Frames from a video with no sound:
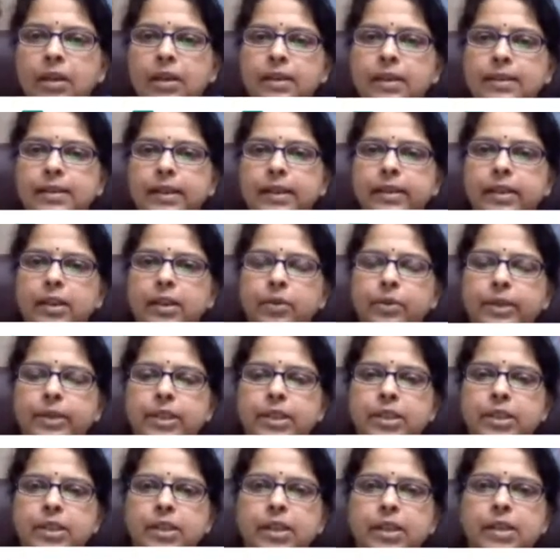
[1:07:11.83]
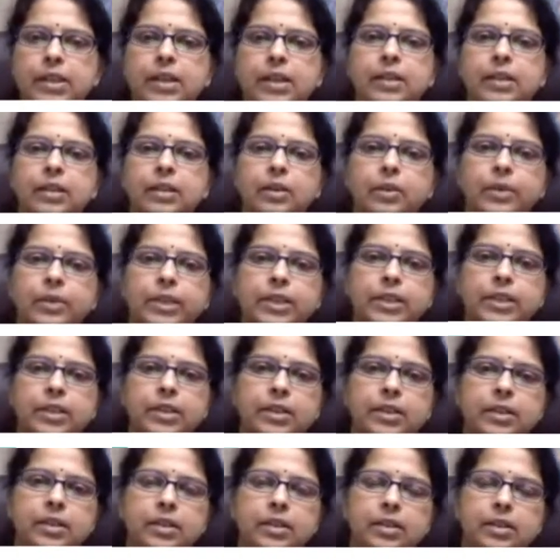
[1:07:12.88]
Is there any question? Any other
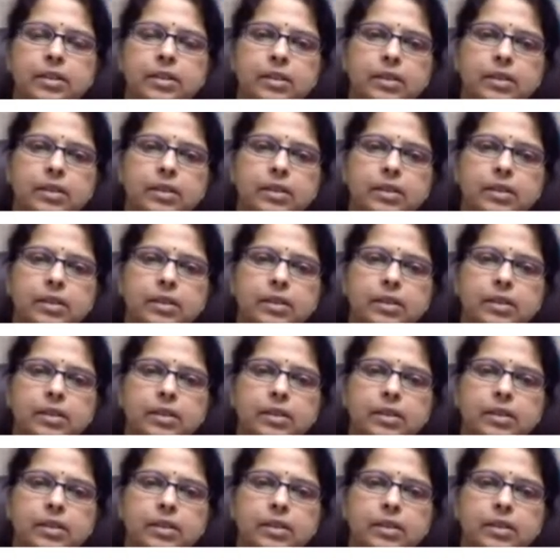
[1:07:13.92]
question?